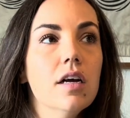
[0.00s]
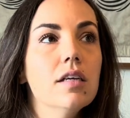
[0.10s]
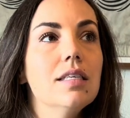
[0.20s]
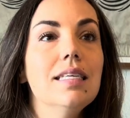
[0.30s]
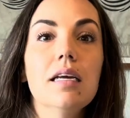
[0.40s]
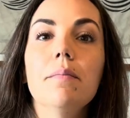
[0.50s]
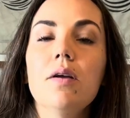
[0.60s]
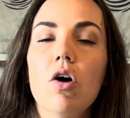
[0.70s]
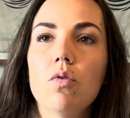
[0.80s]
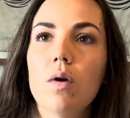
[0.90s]
seeing
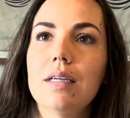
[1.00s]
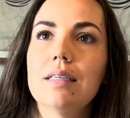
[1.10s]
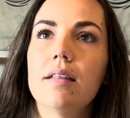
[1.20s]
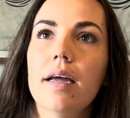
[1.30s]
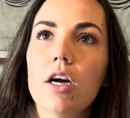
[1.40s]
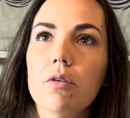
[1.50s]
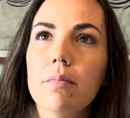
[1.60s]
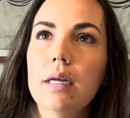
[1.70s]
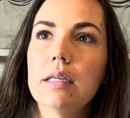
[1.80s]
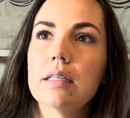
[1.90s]
beyond what is there
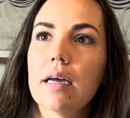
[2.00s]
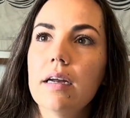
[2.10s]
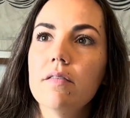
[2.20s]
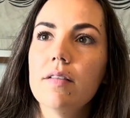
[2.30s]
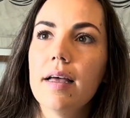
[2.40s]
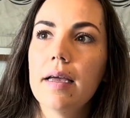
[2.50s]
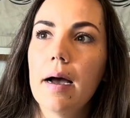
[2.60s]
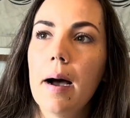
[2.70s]
means kind of like